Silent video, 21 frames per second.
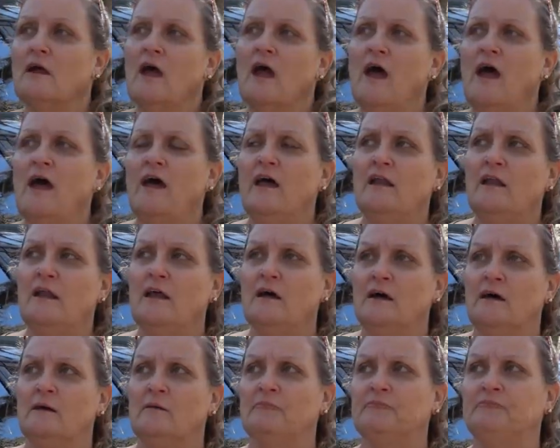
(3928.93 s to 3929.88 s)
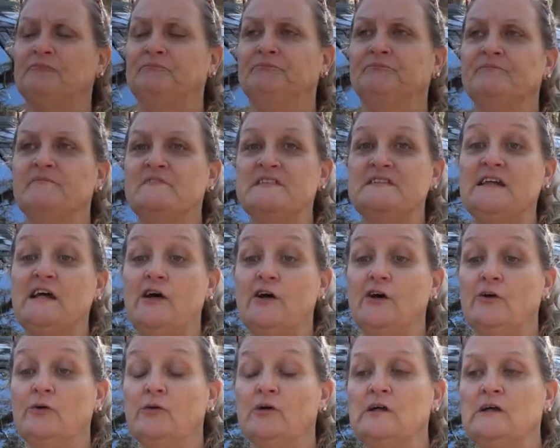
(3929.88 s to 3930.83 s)
And um,
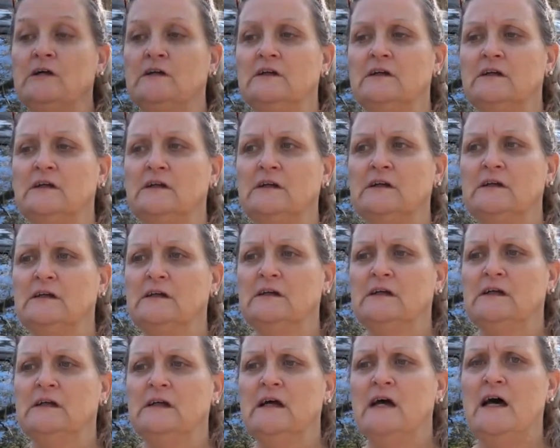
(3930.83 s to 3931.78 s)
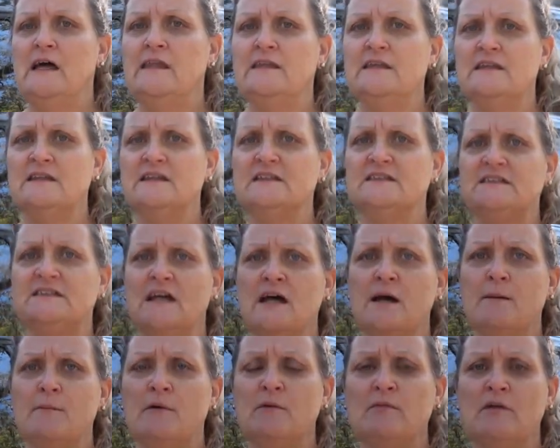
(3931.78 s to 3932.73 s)
so I think this
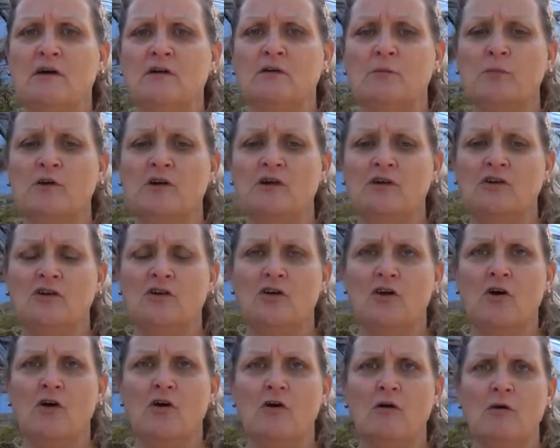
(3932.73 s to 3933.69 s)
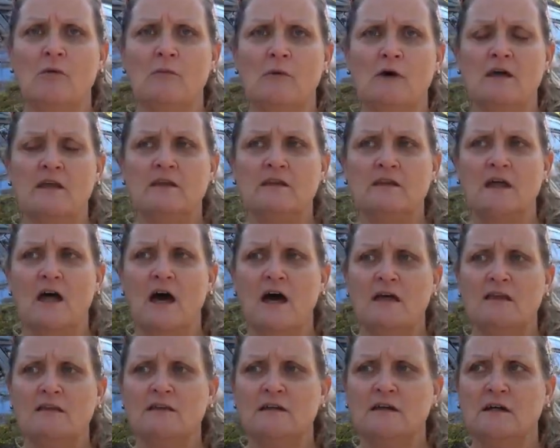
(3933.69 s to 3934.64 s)
time I'm not bringing her home. I, th
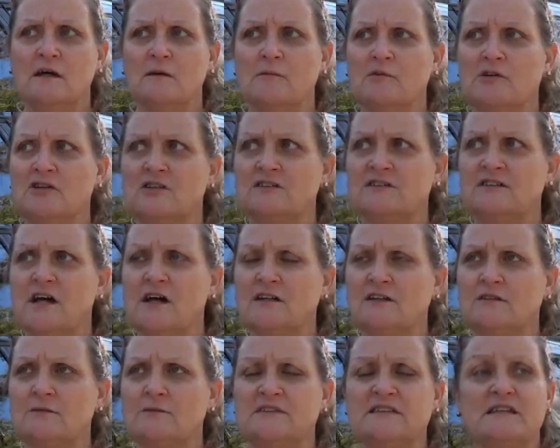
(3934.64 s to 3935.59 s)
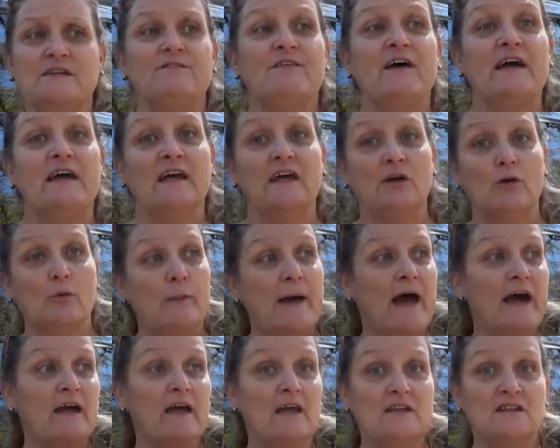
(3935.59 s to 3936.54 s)
I think I'm going to talk to him, see if I can get her
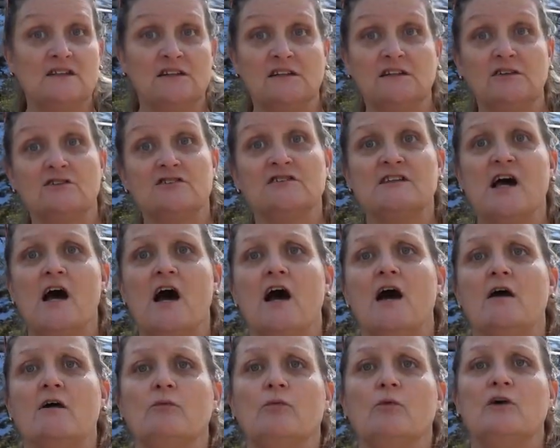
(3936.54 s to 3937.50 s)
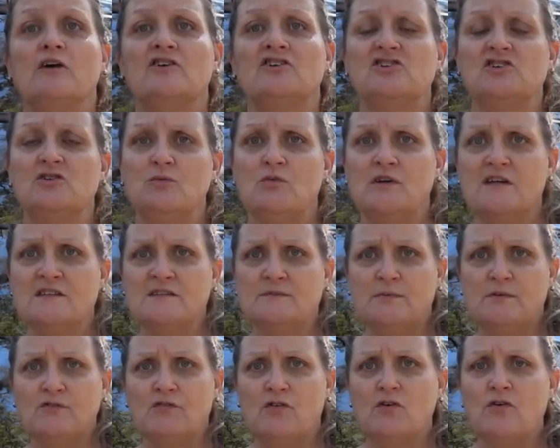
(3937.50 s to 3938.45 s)
back into Clear Sky where she was
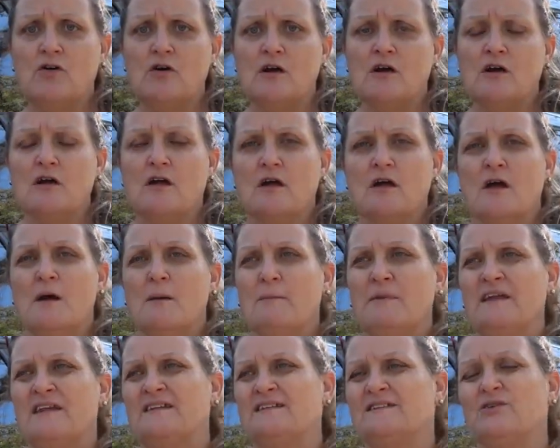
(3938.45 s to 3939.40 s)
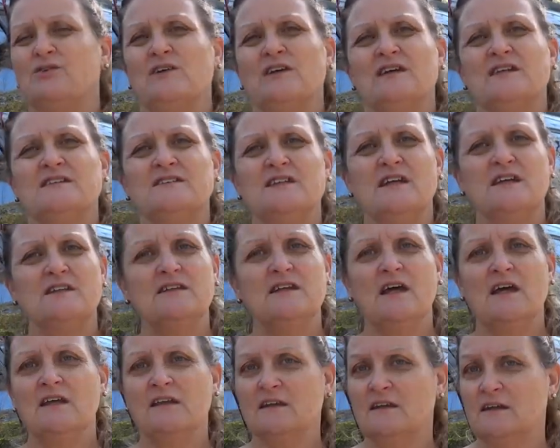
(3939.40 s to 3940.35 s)
before. But it's only a
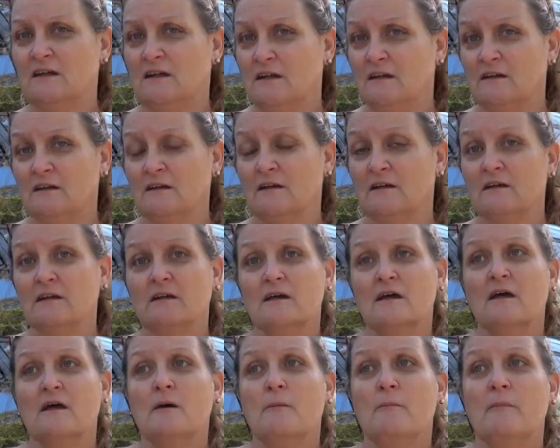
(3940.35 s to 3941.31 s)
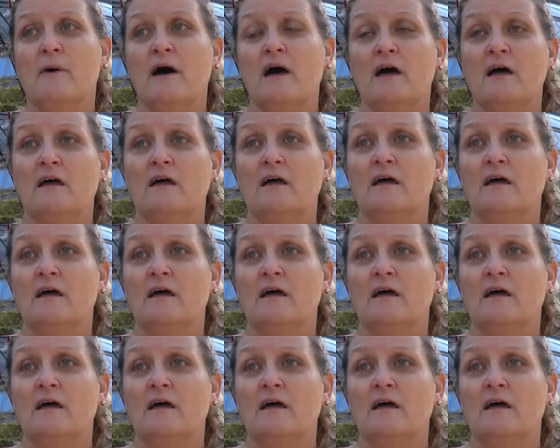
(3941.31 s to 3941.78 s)
ten-day thing. But